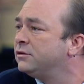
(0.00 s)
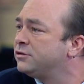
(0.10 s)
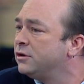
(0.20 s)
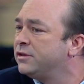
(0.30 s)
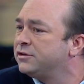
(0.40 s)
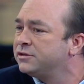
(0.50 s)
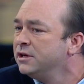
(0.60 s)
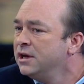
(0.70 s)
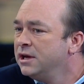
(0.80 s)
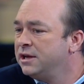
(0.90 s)
And so
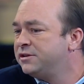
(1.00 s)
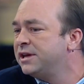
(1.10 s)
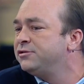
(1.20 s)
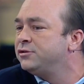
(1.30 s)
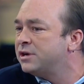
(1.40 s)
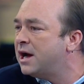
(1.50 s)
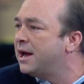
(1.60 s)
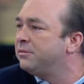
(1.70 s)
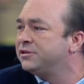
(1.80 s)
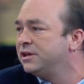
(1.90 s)
it saves you
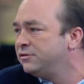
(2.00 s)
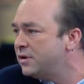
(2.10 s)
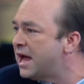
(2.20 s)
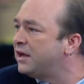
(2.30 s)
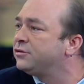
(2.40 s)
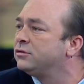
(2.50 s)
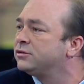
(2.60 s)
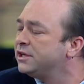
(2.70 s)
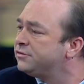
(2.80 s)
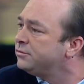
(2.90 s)
time, it saves you hassle,
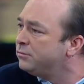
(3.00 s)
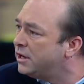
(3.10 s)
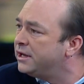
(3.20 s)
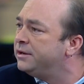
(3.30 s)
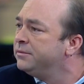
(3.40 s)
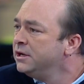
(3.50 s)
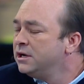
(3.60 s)
it saves some money,